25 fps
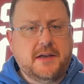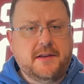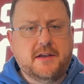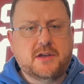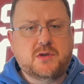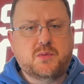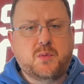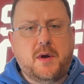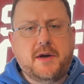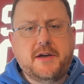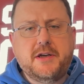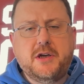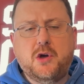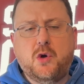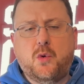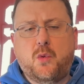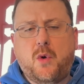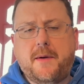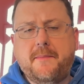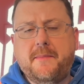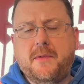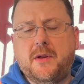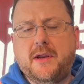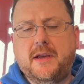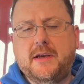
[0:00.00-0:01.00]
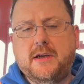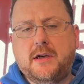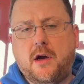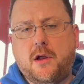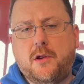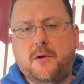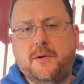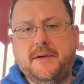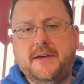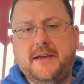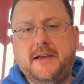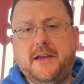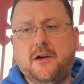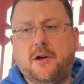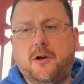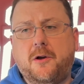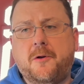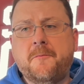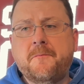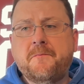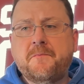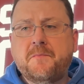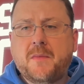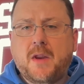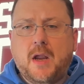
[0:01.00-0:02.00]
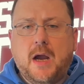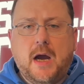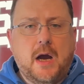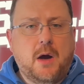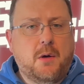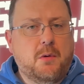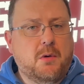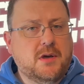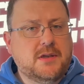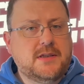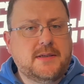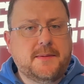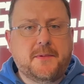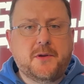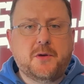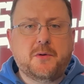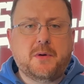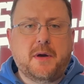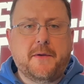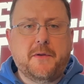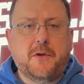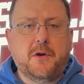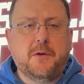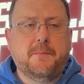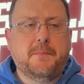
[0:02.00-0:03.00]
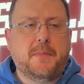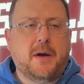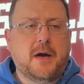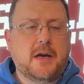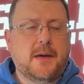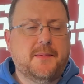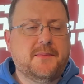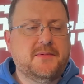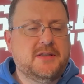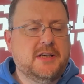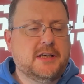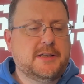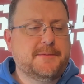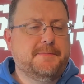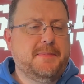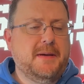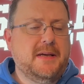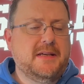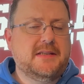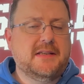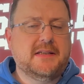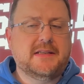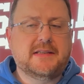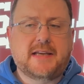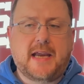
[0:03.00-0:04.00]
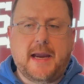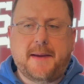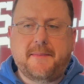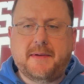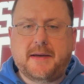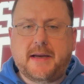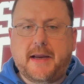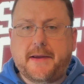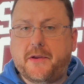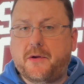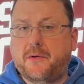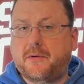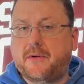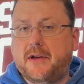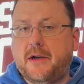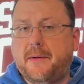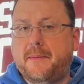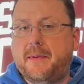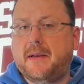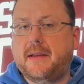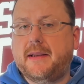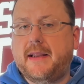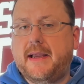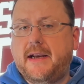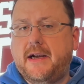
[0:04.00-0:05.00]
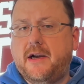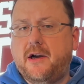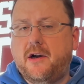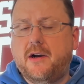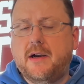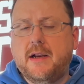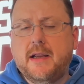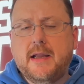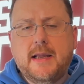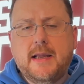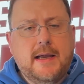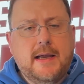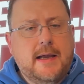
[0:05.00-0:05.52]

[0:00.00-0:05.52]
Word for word: This one year, one million dollar deal, uh, where some of their other bottom six pieces came together a little bit later.